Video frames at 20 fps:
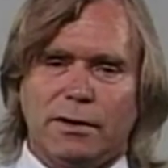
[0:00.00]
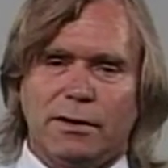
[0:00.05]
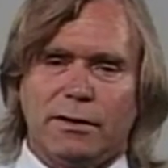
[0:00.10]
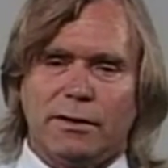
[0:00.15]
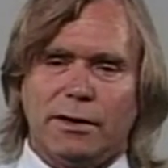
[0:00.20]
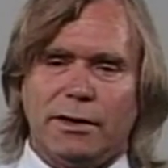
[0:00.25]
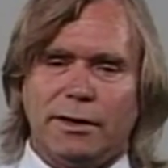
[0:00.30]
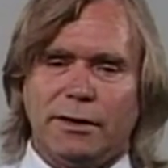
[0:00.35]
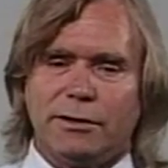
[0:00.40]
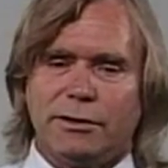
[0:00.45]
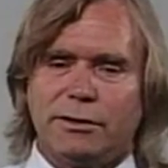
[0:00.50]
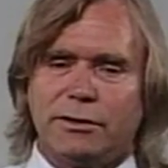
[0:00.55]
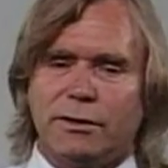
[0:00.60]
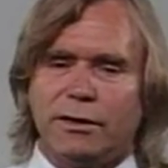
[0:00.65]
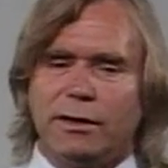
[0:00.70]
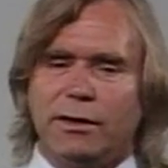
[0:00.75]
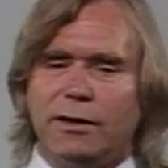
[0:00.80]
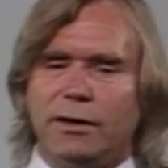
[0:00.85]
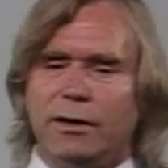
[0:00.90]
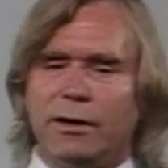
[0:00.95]
That is,
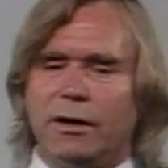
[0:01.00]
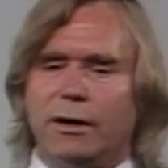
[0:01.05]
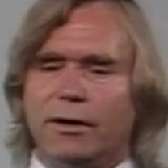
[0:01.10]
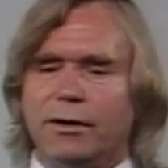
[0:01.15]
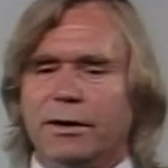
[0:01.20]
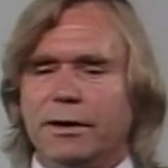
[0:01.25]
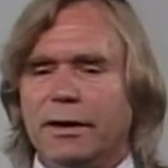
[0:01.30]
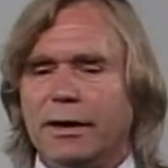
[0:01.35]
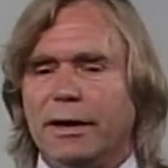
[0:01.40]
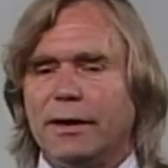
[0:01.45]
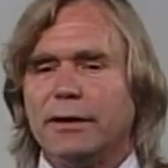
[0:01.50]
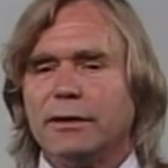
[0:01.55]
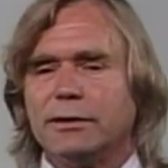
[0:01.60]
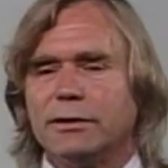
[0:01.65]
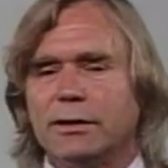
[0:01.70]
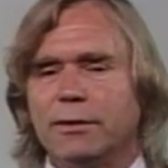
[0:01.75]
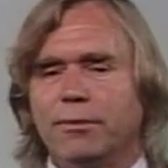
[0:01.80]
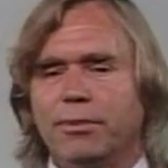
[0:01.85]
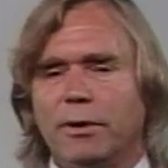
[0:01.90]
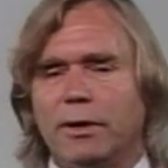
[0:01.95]
they are not
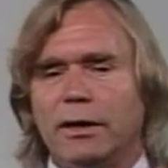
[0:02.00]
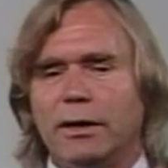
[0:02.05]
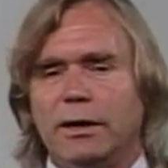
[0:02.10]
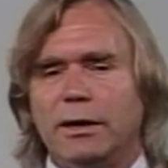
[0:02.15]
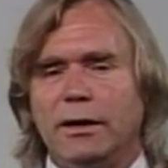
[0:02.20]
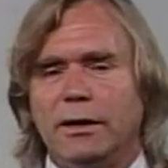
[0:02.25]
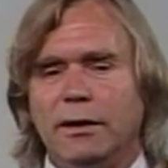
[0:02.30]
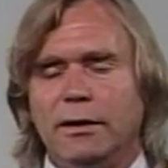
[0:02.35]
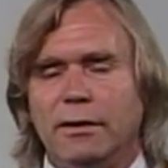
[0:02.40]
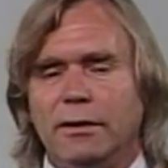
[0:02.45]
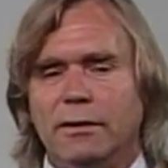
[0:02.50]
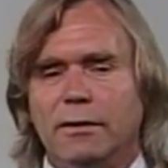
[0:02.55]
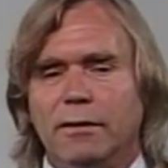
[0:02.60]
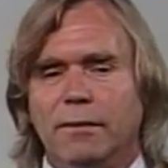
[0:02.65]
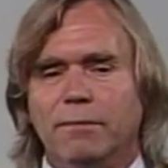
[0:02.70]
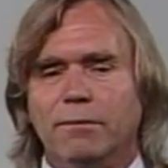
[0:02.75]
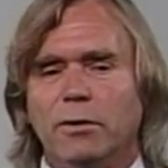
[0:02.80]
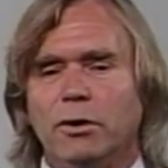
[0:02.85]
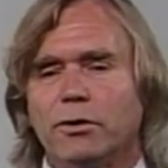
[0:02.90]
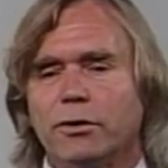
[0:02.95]
simply
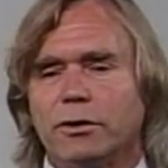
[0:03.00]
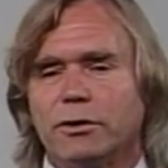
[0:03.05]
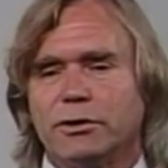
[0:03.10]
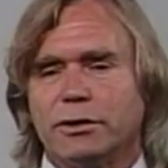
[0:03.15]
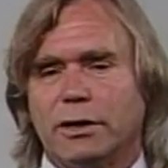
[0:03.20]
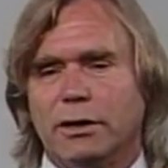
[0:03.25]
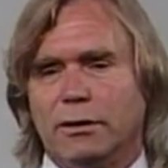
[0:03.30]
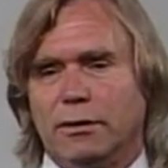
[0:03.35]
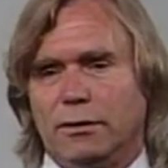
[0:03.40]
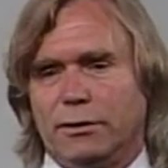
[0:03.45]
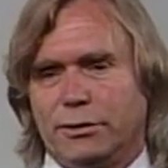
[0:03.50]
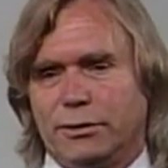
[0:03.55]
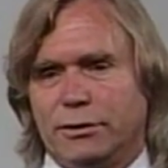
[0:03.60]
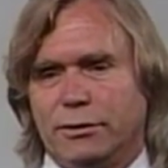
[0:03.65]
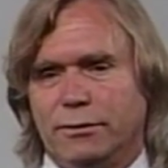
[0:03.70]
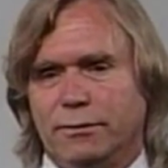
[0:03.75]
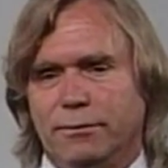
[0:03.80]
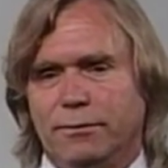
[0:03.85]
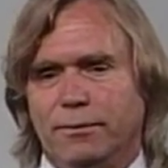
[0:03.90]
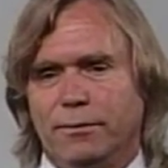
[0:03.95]
motor skills.